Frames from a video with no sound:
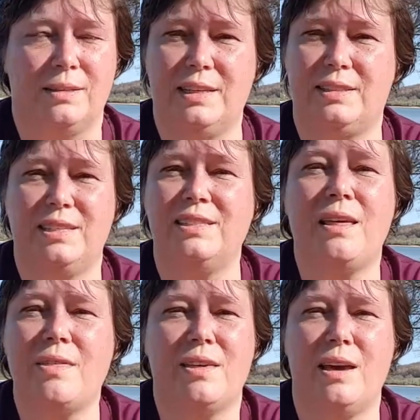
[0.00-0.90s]
There's
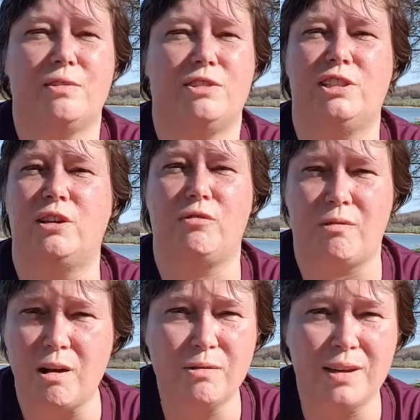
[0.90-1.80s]
nothing else. There's no
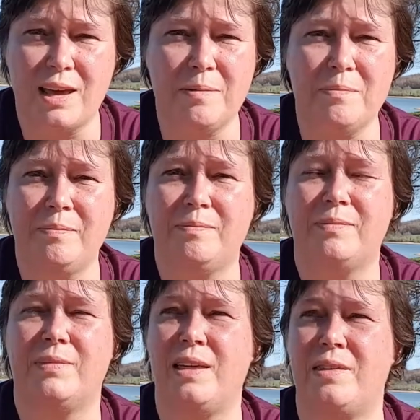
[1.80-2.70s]
road name,
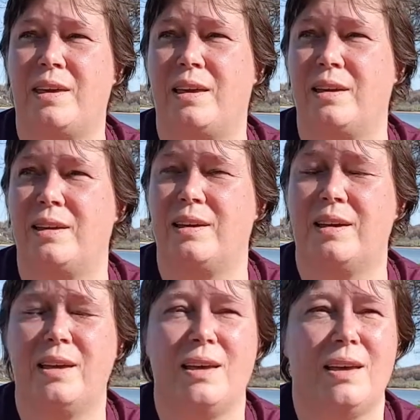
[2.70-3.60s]
nothing.
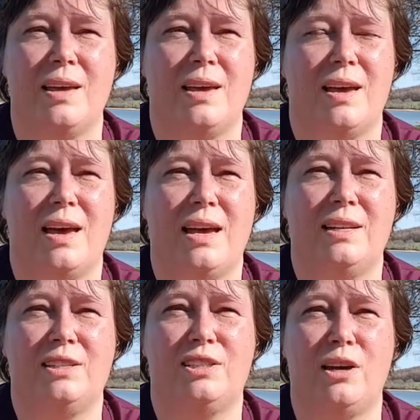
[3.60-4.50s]

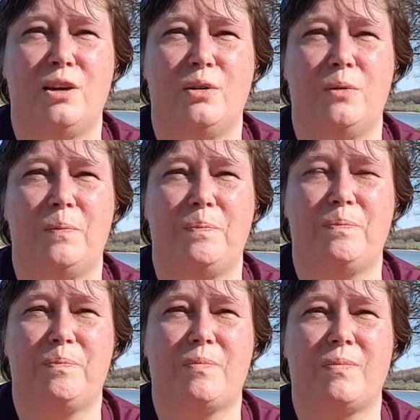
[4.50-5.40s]
And so
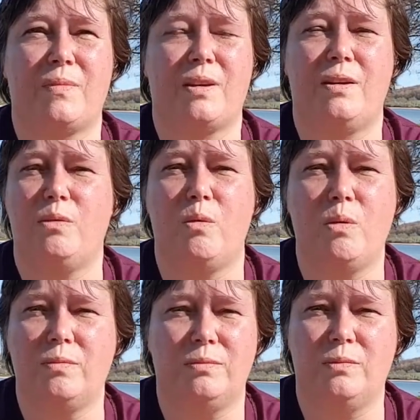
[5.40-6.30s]
I
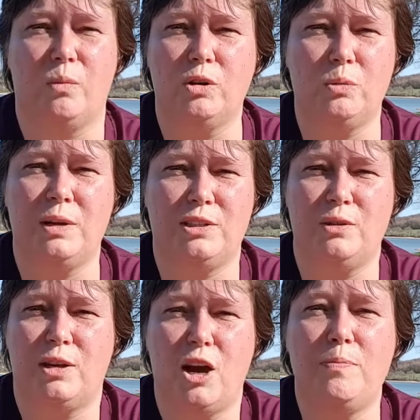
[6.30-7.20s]
thought, what do I
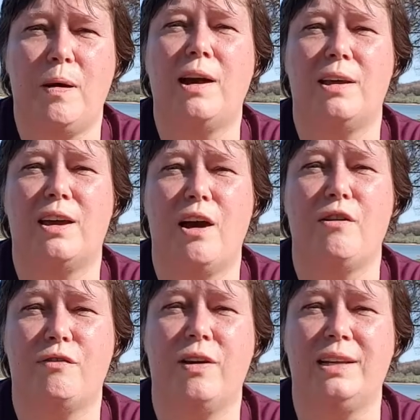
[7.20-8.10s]
do? CoPilot
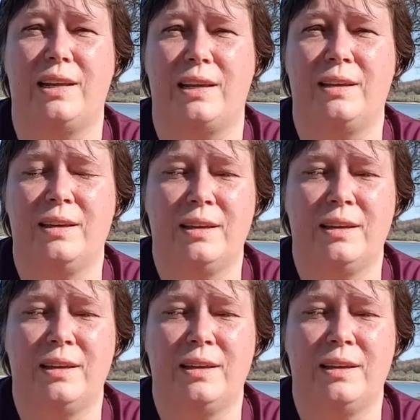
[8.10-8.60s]
can't find it.